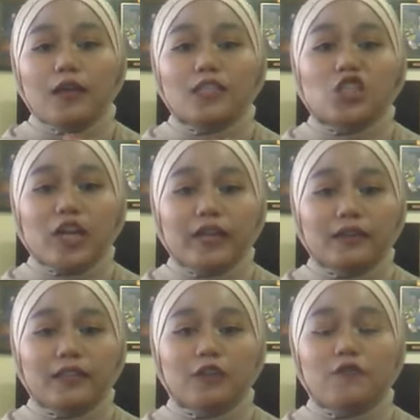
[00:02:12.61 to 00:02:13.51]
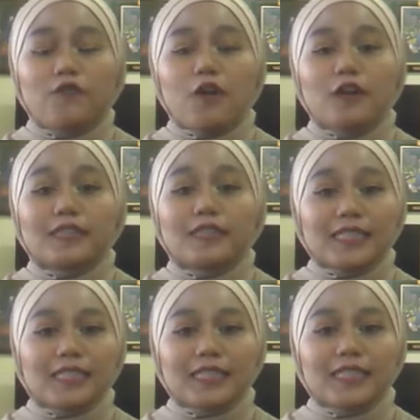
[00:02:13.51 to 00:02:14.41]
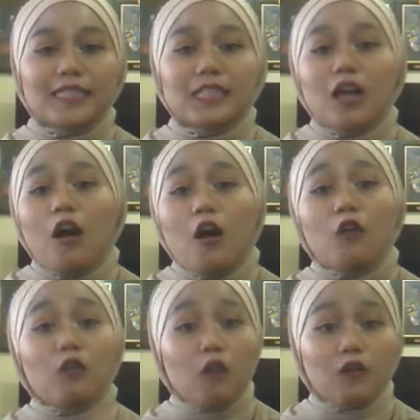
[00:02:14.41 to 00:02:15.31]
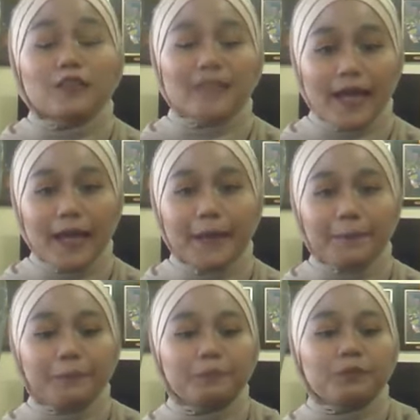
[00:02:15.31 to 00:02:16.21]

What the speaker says: each other for certain or long time.